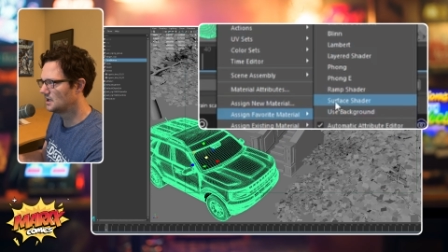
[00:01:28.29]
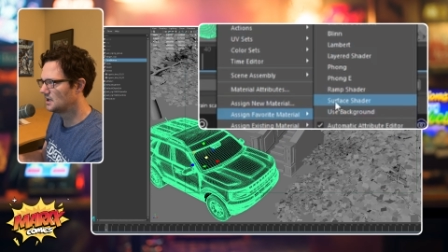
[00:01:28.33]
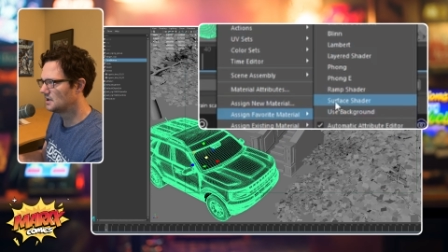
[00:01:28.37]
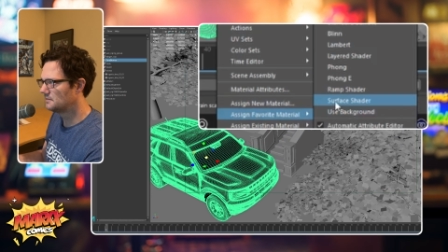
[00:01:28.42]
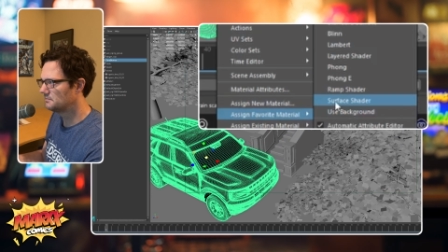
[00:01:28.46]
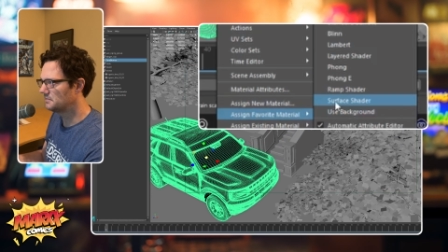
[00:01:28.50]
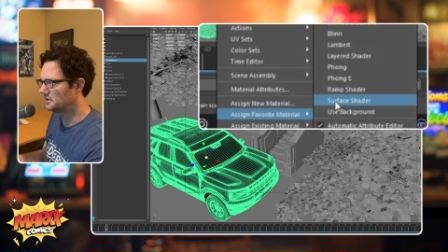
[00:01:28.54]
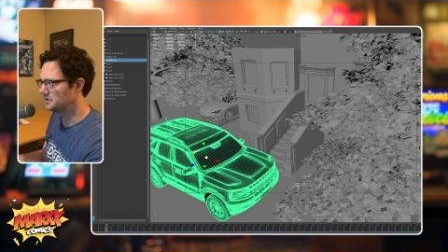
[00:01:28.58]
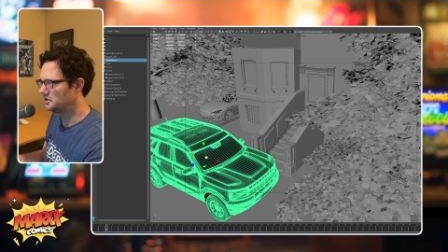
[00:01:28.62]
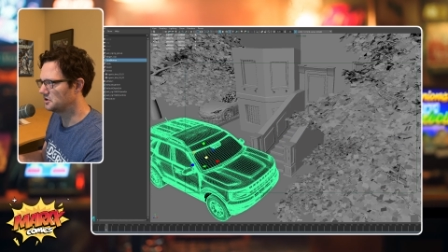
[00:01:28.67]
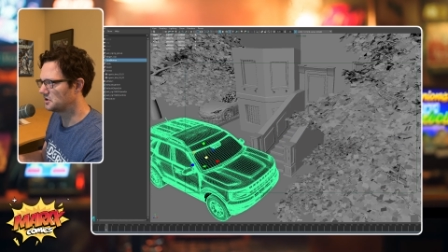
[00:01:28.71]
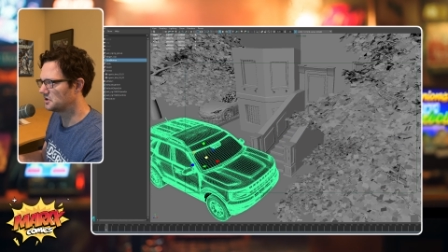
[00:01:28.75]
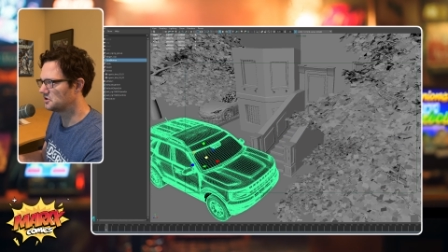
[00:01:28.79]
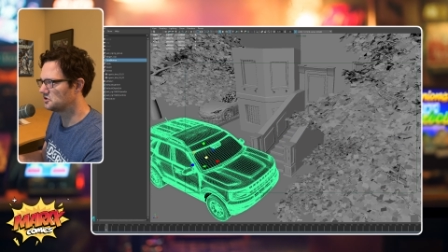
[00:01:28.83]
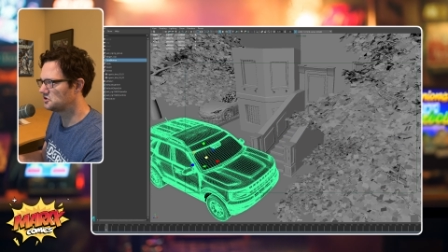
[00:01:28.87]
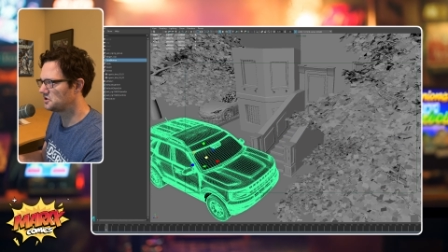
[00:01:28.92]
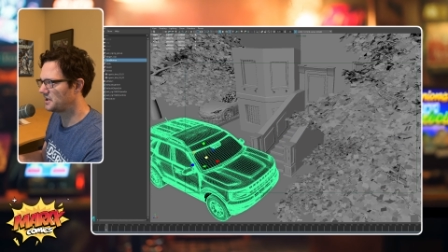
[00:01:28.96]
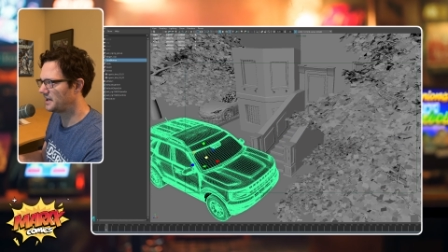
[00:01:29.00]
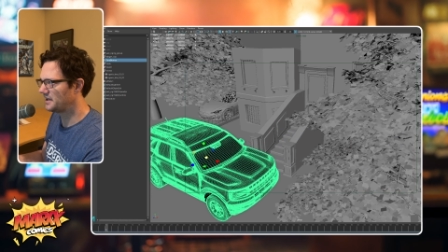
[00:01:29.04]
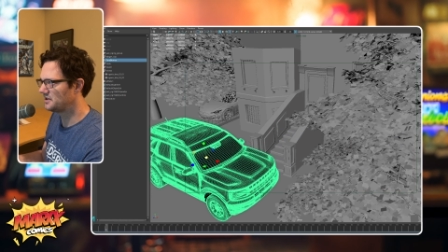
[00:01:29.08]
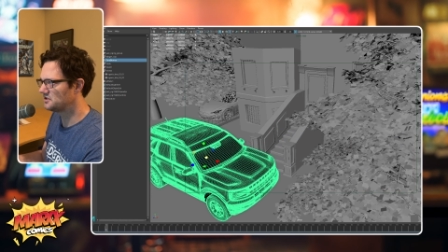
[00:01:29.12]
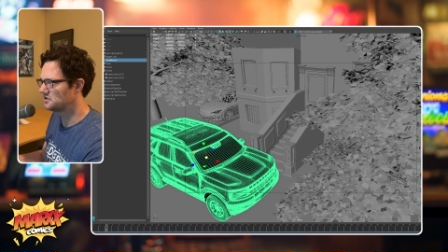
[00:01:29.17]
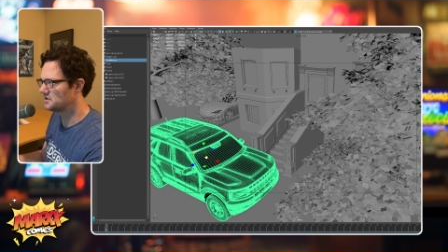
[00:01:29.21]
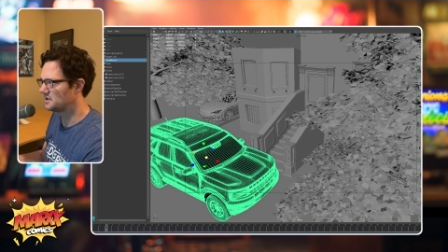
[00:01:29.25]
but you can
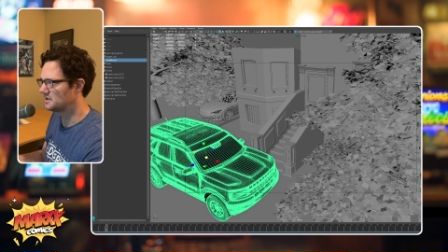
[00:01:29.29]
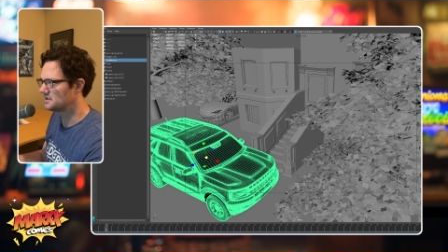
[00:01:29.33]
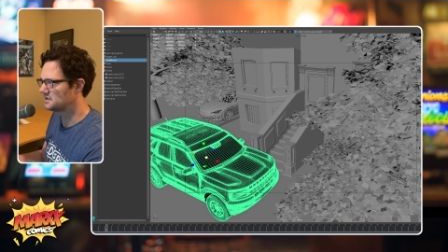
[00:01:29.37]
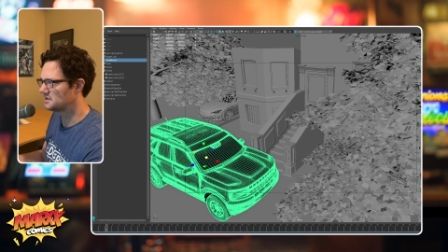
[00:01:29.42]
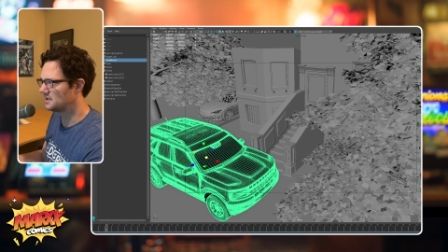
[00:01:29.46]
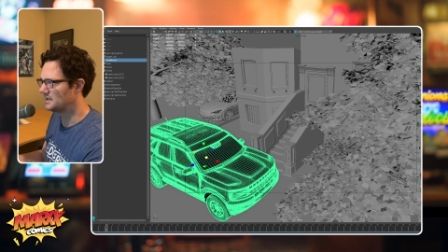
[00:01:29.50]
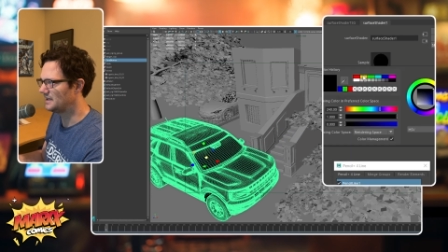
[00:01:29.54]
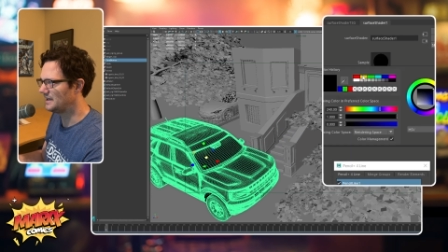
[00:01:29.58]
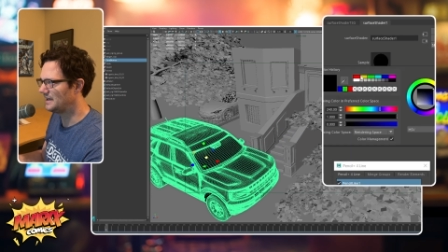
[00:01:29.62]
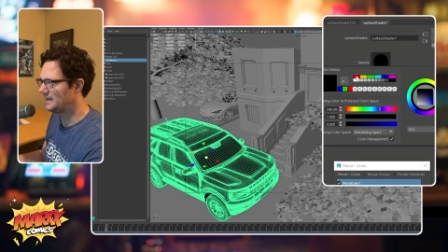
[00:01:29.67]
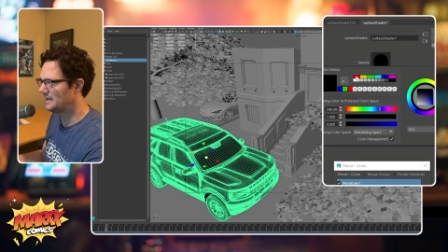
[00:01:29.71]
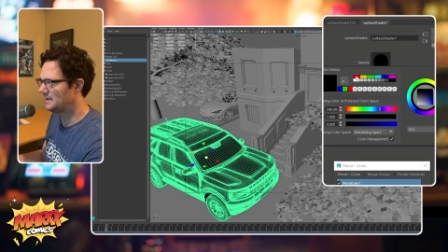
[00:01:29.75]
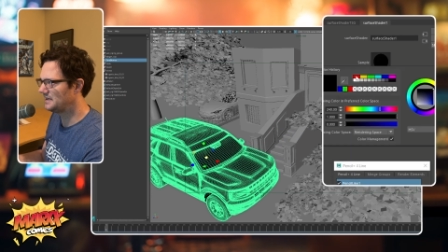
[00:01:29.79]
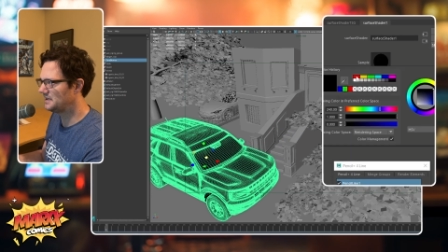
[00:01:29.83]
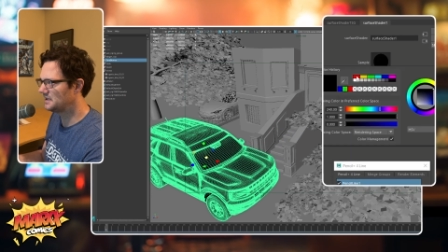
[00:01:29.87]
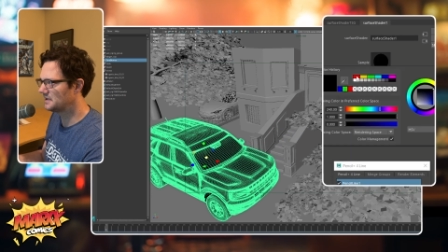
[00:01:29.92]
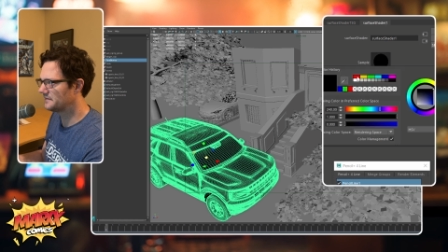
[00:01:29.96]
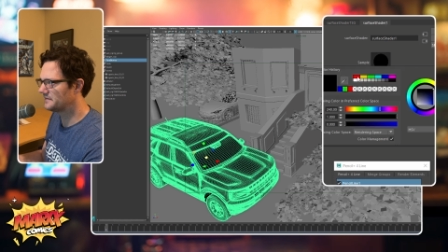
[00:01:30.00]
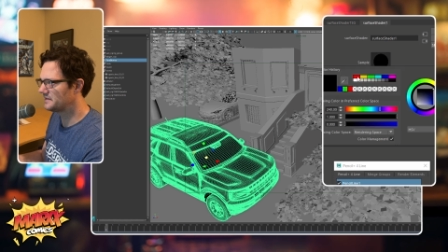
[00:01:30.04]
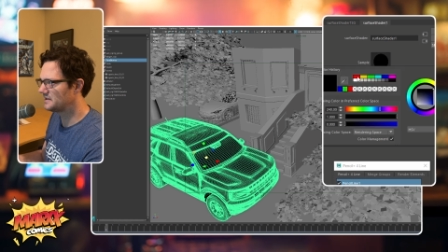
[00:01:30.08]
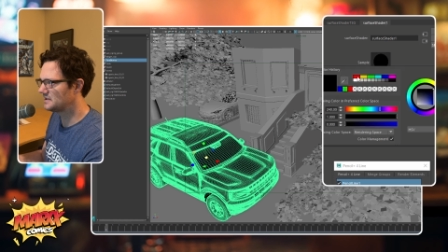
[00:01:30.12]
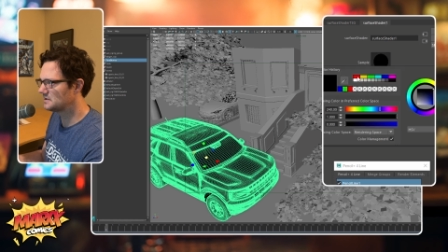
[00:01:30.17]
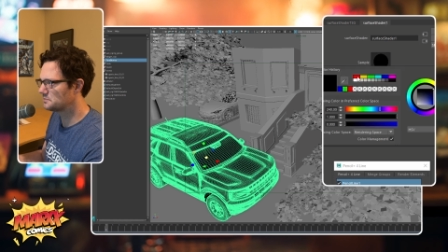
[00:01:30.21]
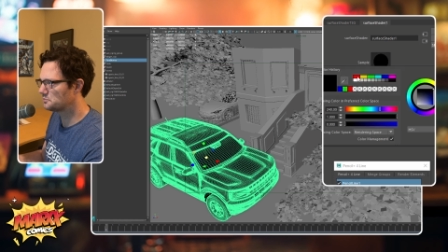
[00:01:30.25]
change this to any of
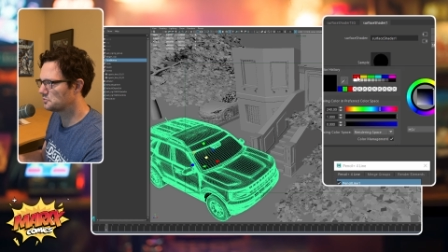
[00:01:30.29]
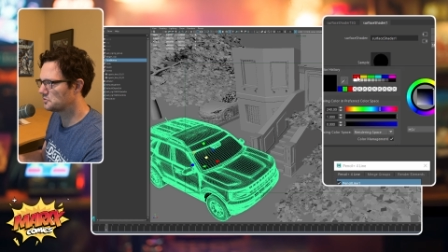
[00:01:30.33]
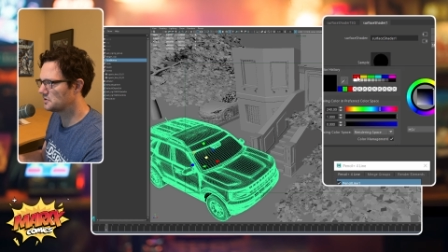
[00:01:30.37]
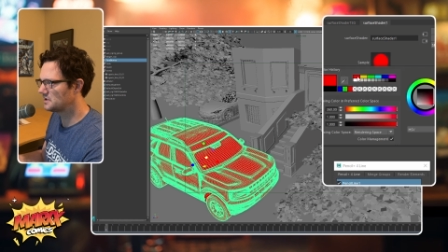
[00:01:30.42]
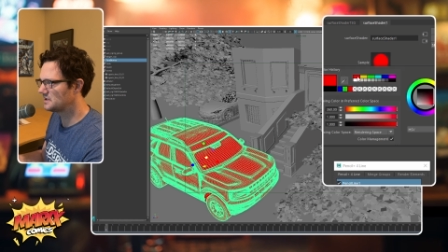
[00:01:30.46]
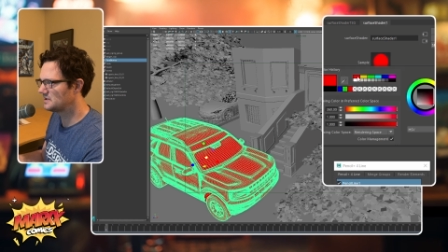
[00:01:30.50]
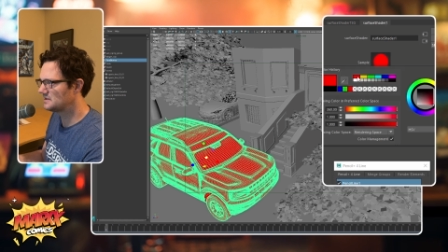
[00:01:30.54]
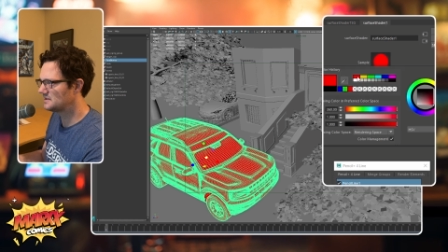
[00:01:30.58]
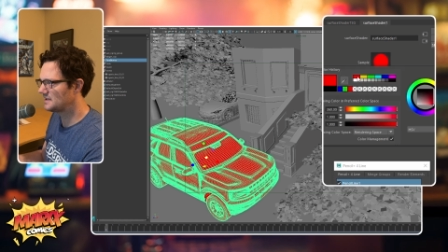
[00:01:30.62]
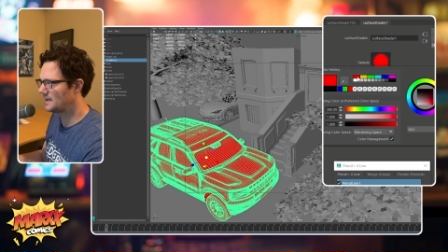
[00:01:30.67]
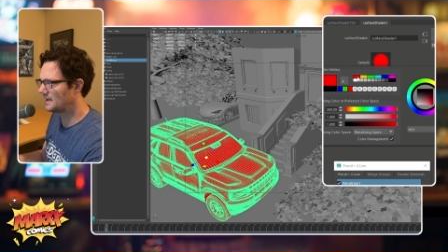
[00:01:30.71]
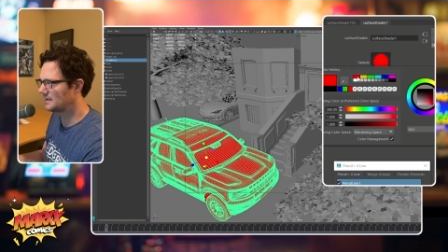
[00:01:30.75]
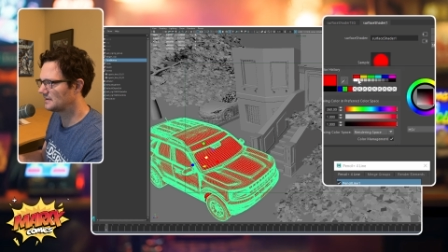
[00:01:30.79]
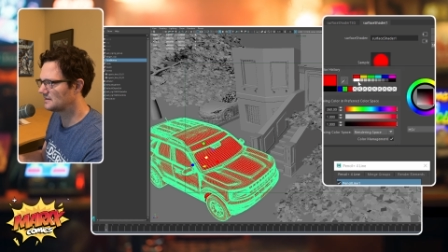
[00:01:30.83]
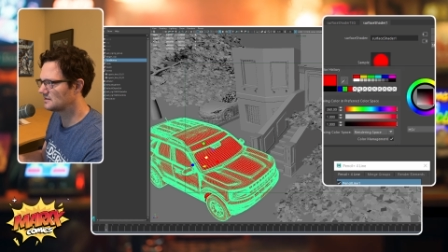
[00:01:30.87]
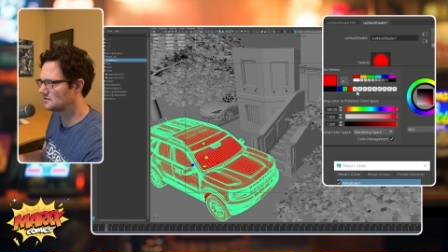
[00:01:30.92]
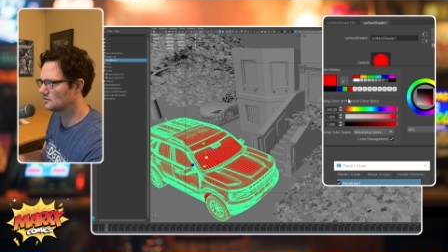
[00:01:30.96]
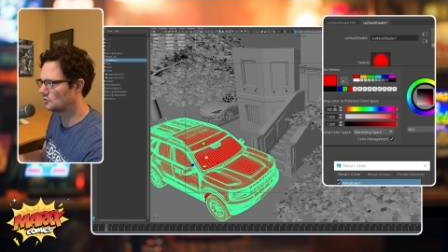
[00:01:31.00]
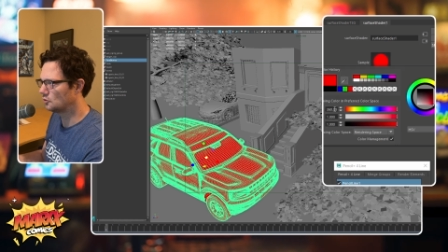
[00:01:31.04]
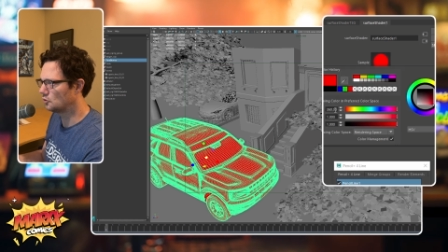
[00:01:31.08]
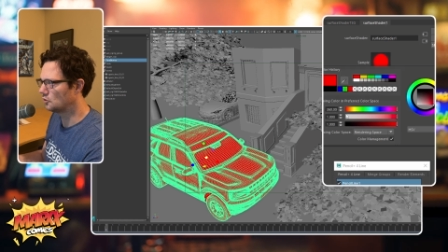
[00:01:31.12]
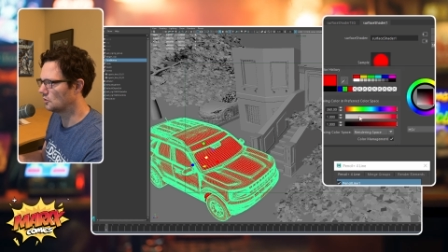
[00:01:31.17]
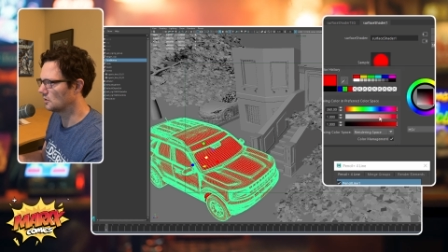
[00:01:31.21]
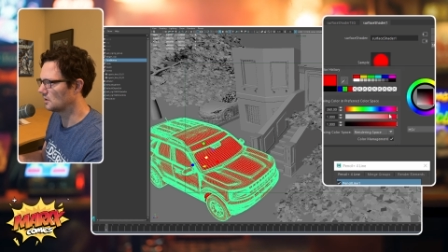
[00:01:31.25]
these presets
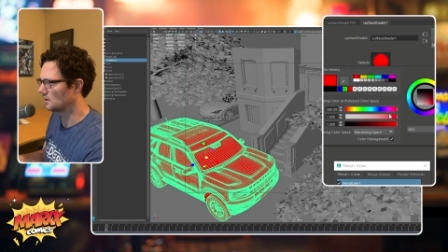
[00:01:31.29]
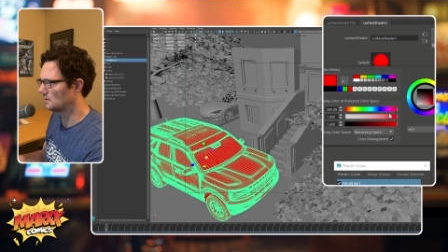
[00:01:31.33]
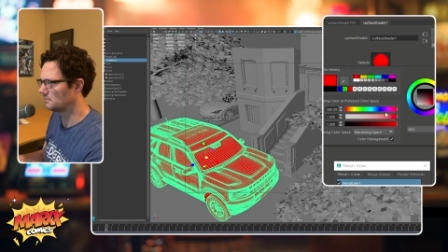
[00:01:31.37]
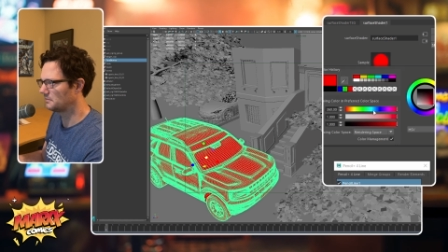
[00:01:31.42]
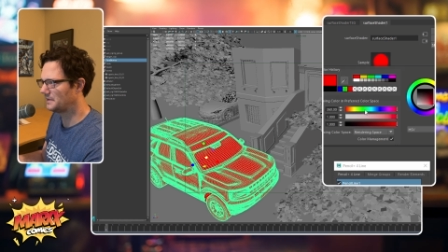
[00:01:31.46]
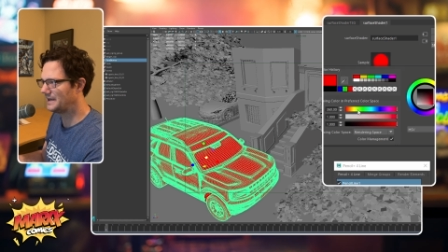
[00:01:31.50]
or